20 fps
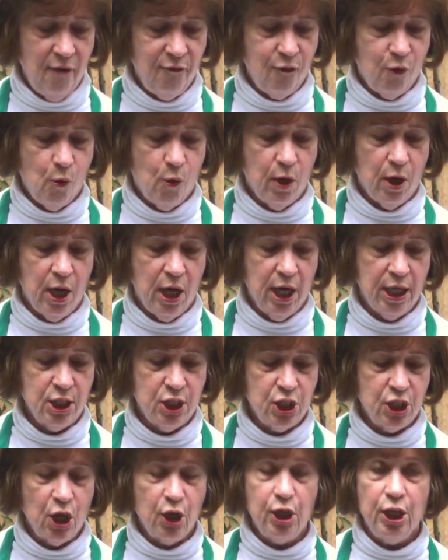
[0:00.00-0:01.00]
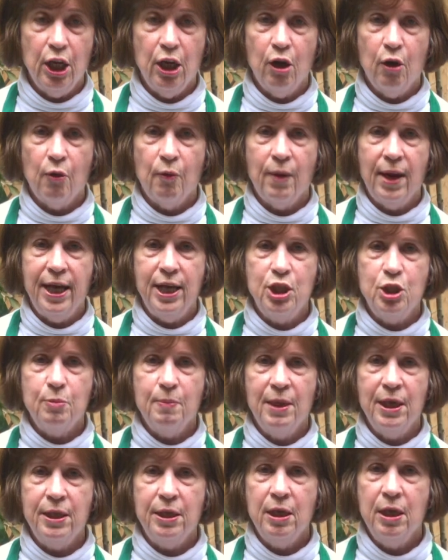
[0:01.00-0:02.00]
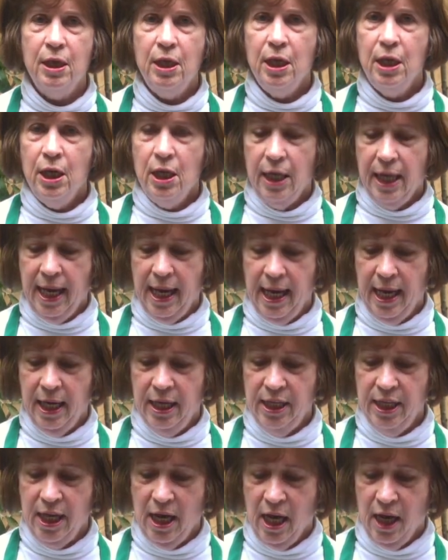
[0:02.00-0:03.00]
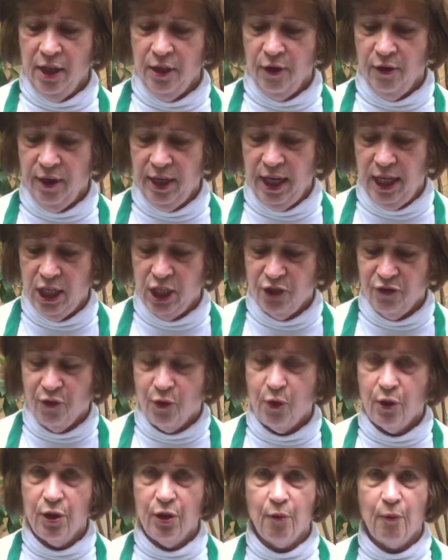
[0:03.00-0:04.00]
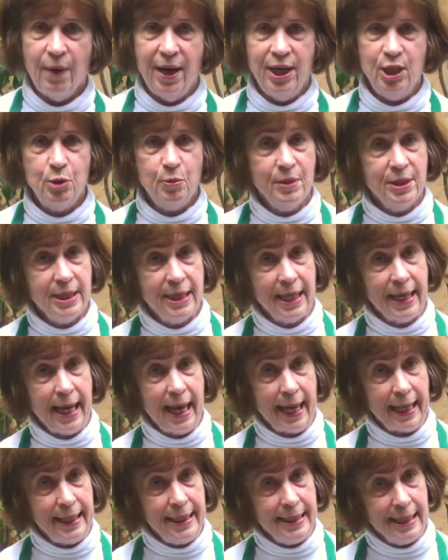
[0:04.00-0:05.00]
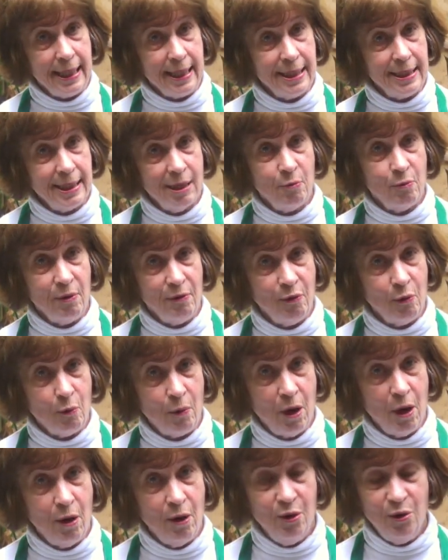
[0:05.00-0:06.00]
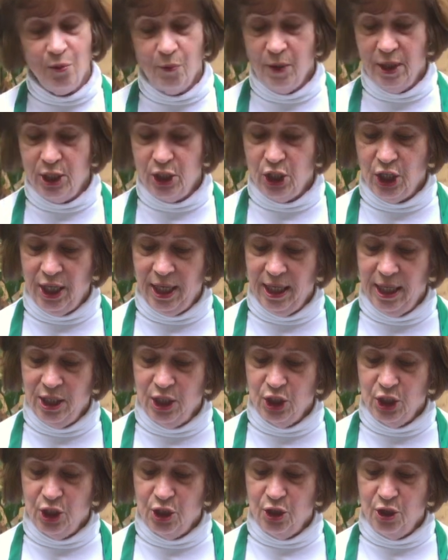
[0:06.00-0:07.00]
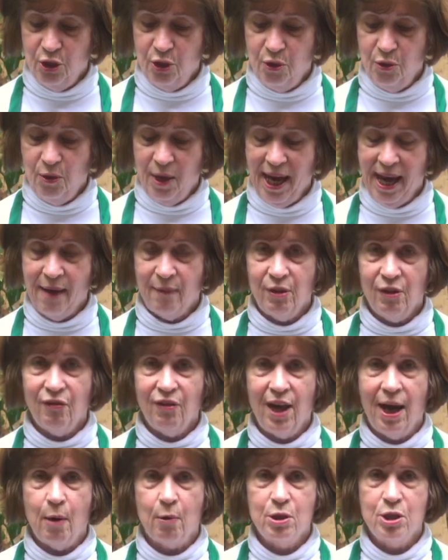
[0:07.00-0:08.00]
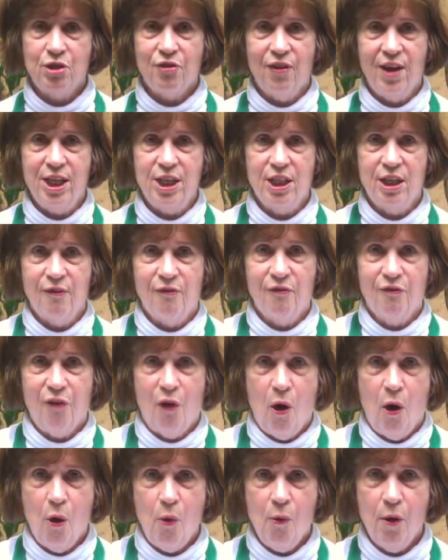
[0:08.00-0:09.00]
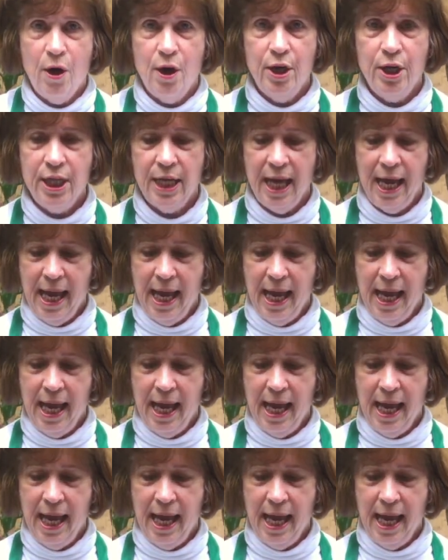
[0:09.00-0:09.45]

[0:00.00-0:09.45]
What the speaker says: for a circular arrangement, and the other is for the arrangements that Kaki does at RiverRoad, which is to have the flowers facing forward